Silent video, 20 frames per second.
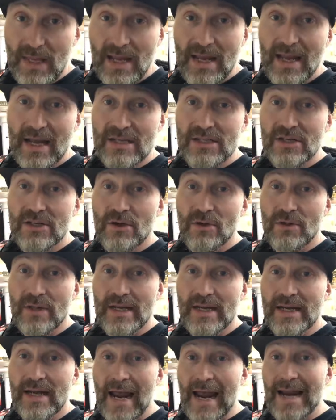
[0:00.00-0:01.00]
as you know,
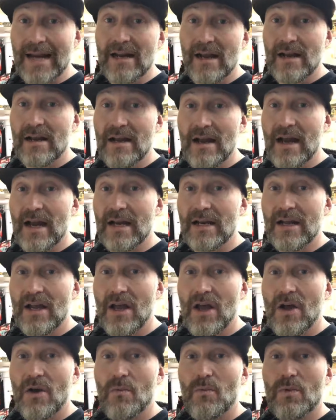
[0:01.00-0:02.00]
the 899
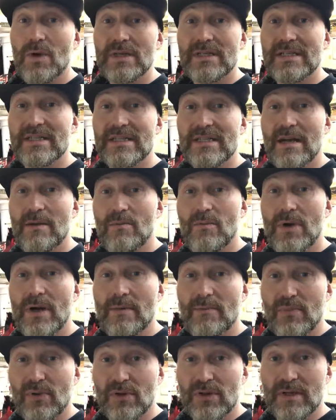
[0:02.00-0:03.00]
was
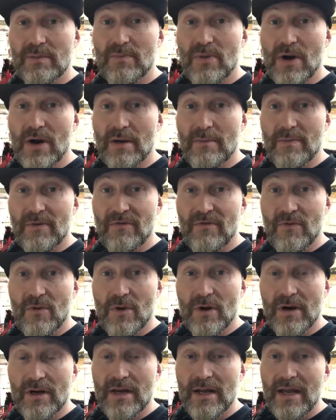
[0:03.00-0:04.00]
somewhat pulled apart
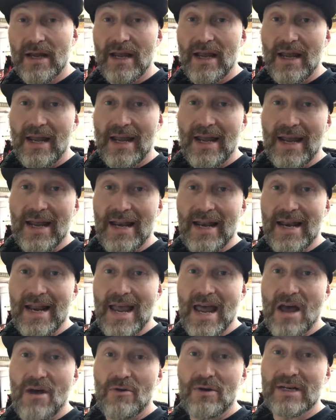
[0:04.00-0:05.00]
before, and
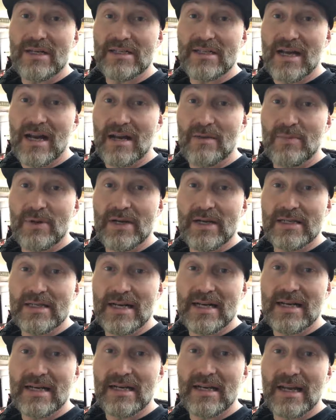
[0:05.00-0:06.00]
now I decided, because I
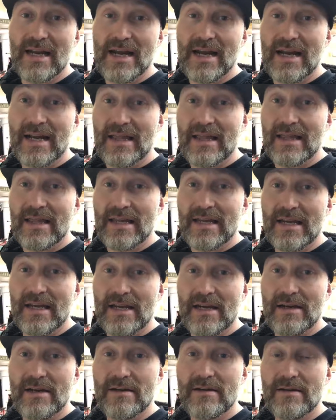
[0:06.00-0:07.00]
didn't like
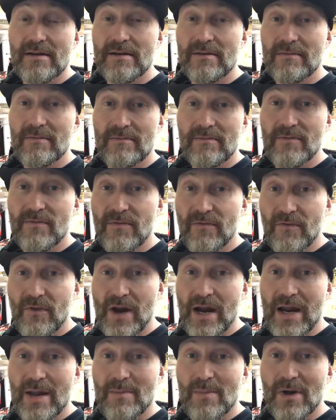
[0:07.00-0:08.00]
the
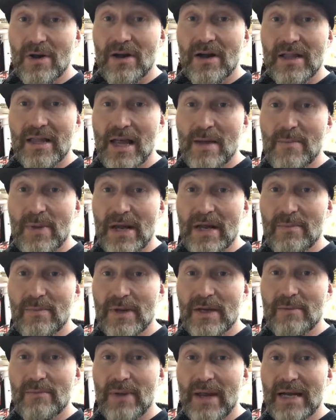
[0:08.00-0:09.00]
frame on that bike
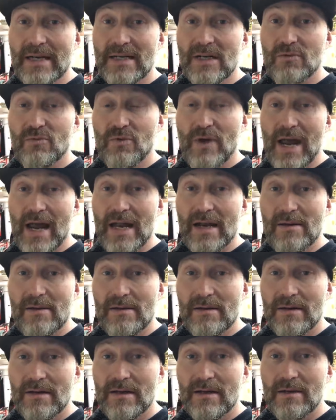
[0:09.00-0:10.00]
being painted red
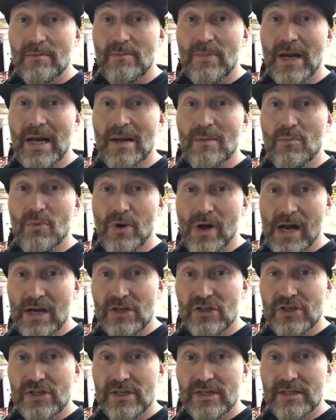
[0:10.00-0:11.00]
by a
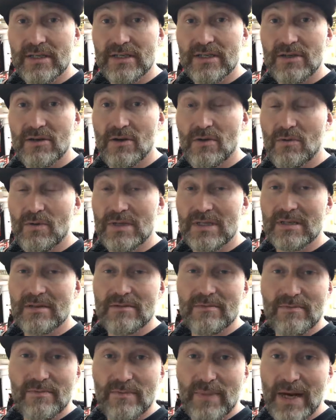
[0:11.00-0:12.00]
brush, so it wasn't
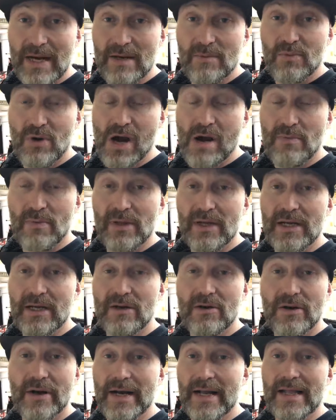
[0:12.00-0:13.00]
painted properly
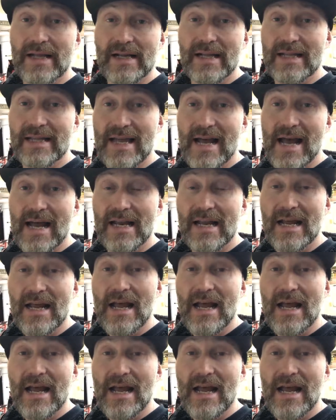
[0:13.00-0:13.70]
or anything like that,